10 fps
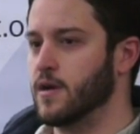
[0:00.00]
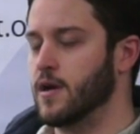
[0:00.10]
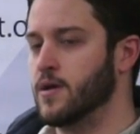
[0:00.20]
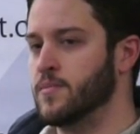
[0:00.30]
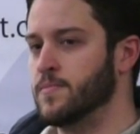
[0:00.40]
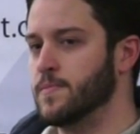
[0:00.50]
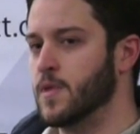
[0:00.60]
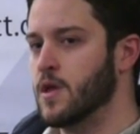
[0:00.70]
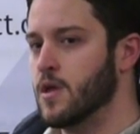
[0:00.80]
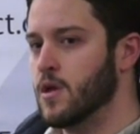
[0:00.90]
Um,
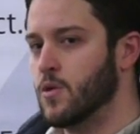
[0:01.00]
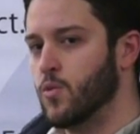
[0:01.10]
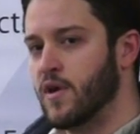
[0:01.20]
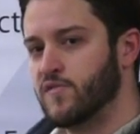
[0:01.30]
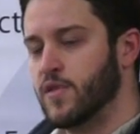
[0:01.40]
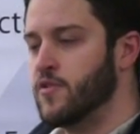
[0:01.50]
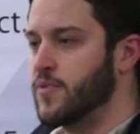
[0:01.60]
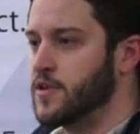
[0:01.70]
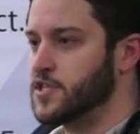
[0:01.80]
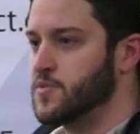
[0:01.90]
whereas with other
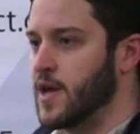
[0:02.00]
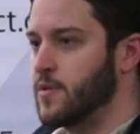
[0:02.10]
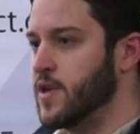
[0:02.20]
projects we had,